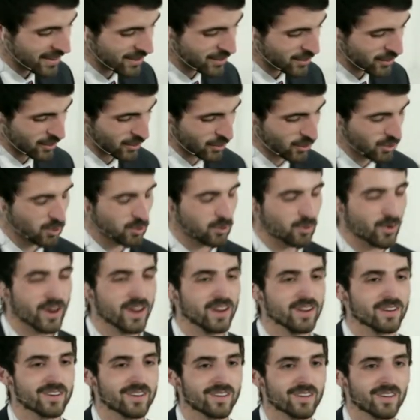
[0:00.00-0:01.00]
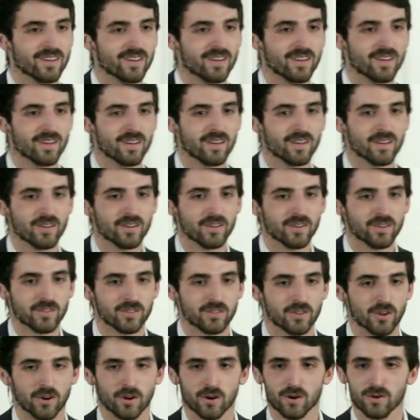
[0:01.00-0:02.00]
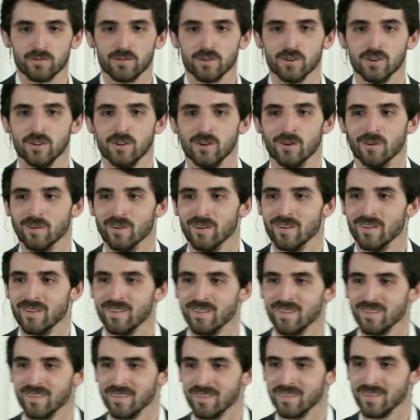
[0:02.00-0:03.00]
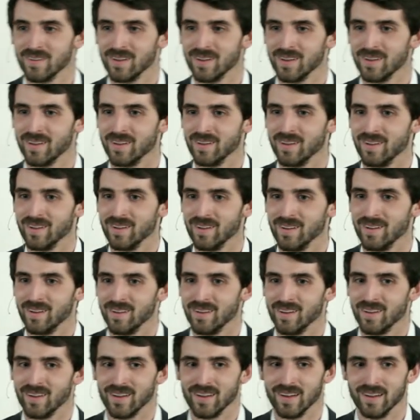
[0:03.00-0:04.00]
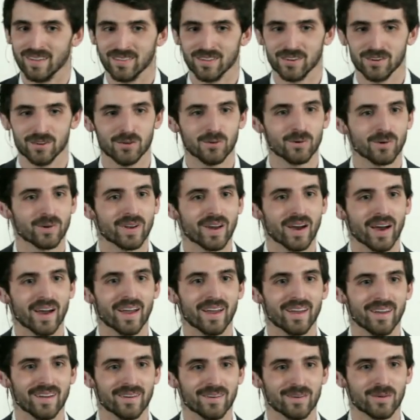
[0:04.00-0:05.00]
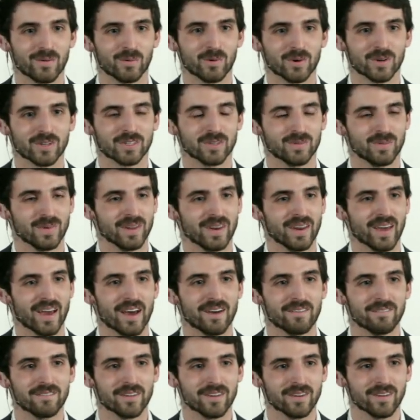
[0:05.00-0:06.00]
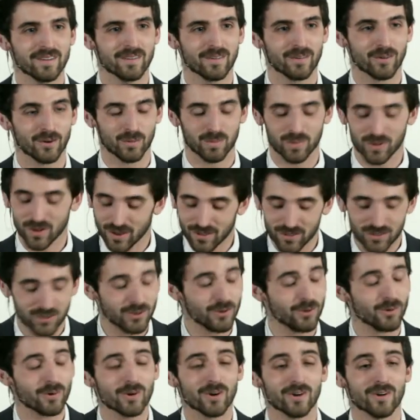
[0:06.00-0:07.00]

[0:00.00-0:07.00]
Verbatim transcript: is going to create the earth anew. And then you and I will get to be in heaven or be on the new